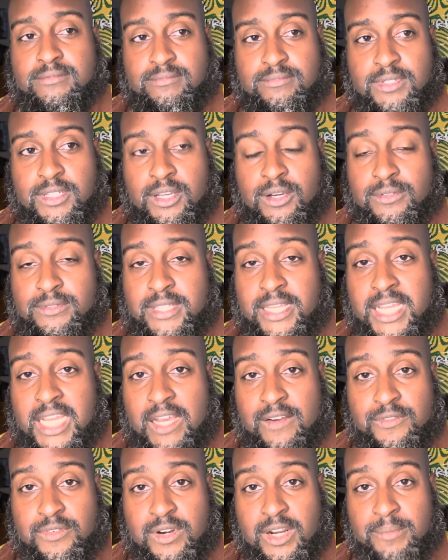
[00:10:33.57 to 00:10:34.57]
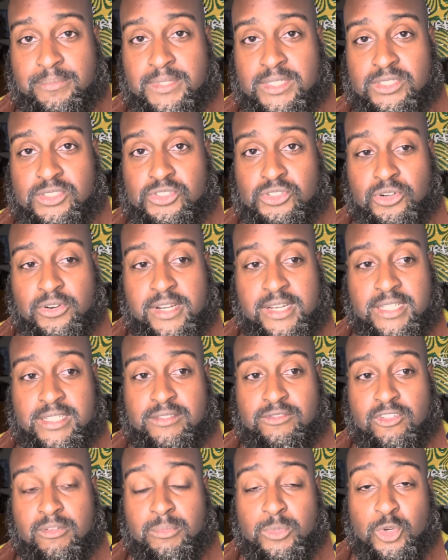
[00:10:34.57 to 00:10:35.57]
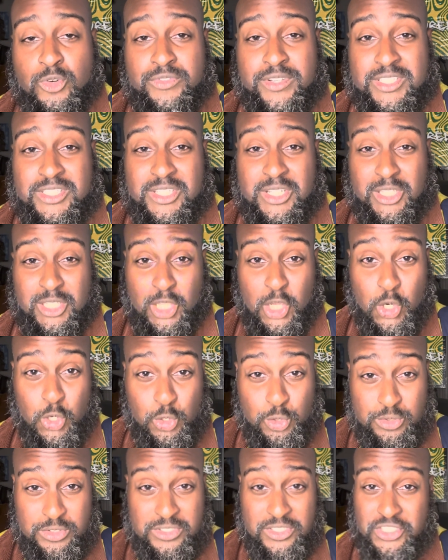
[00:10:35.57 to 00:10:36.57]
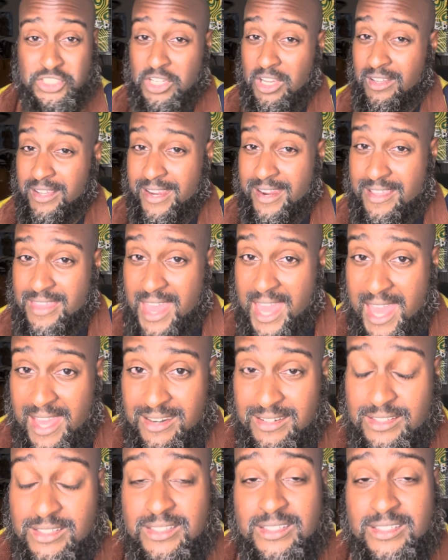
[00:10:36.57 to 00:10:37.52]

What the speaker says: They cover up this story to remove his clothes. Did y'all hear that?